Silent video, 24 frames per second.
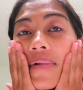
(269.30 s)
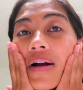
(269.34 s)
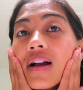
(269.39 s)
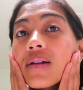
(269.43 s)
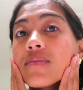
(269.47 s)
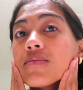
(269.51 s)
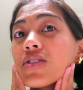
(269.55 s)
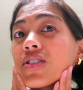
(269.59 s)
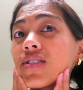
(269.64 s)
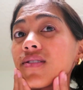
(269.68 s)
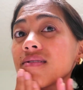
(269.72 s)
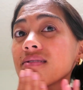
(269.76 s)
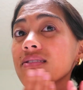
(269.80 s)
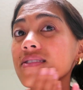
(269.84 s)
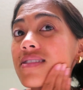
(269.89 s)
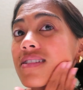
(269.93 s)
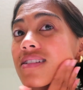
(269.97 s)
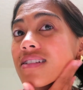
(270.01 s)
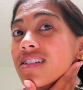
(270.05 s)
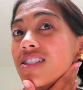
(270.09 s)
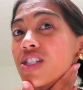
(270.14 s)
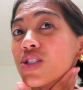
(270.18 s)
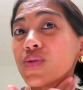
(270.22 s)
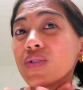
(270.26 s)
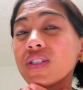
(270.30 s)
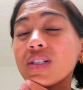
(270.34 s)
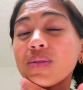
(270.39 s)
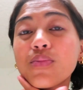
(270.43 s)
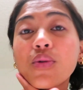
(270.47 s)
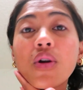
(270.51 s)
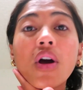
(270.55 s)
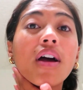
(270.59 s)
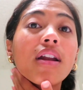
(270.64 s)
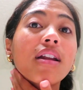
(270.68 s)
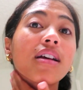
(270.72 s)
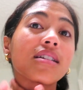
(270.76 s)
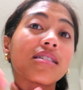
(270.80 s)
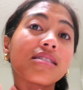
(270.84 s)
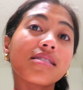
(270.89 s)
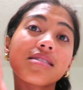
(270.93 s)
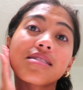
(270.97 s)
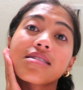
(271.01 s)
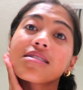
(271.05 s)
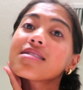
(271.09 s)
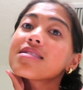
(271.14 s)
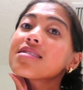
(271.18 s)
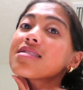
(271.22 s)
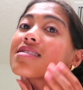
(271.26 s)
I'm just using products
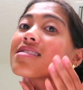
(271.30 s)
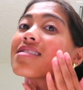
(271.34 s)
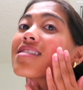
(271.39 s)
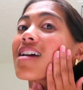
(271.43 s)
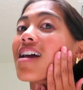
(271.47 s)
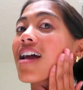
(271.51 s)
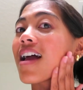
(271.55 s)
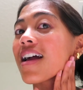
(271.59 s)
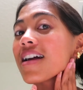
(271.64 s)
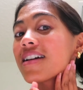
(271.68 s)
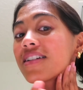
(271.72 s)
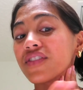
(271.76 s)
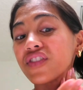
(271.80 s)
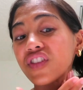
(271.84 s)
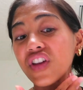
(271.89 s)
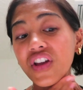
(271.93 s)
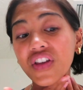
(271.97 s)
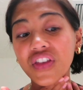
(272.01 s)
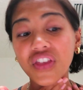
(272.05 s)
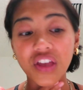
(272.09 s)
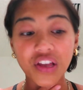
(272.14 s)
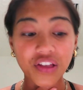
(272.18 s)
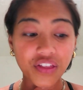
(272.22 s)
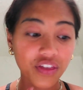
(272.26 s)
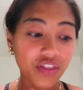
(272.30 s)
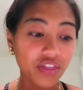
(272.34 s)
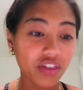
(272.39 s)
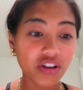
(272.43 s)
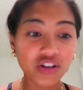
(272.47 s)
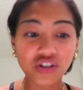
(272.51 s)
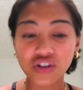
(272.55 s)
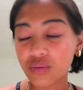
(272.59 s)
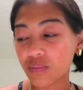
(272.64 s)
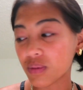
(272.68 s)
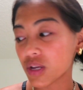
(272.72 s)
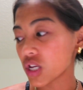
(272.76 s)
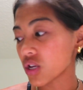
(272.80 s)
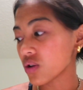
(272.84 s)
as I think that they should be